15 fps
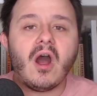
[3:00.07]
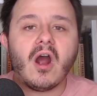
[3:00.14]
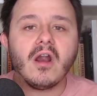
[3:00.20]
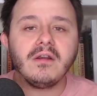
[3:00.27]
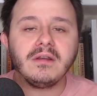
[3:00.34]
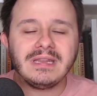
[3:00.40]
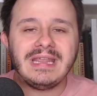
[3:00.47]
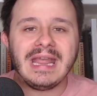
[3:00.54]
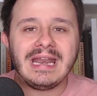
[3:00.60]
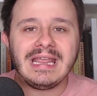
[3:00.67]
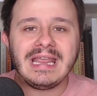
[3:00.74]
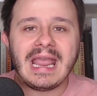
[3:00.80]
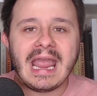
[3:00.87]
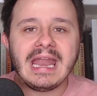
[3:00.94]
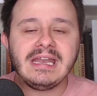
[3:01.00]
aren't
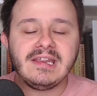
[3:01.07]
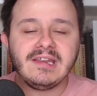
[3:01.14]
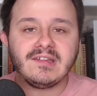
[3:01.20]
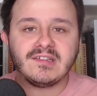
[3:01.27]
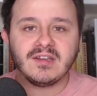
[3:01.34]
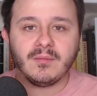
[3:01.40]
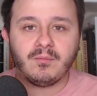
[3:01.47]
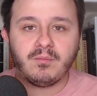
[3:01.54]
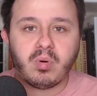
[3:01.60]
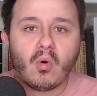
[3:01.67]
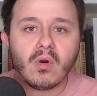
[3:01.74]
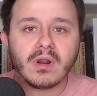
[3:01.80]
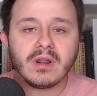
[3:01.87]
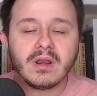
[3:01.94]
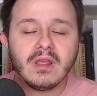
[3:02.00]
getting any
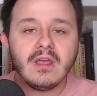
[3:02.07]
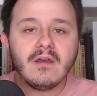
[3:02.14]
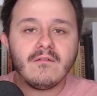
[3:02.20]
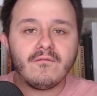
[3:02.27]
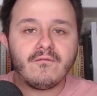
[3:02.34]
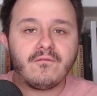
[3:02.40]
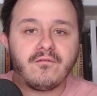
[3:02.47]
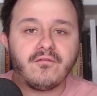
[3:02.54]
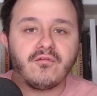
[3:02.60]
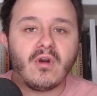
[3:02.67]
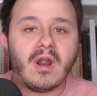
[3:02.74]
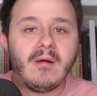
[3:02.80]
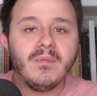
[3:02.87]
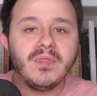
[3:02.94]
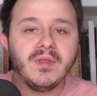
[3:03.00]
support
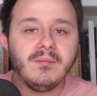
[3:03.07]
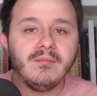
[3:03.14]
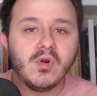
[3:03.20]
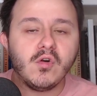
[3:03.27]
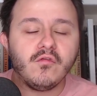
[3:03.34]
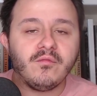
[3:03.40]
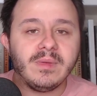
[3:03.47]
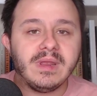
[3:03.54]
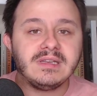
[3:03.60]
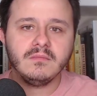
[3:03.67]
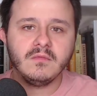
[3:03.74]
from the movement,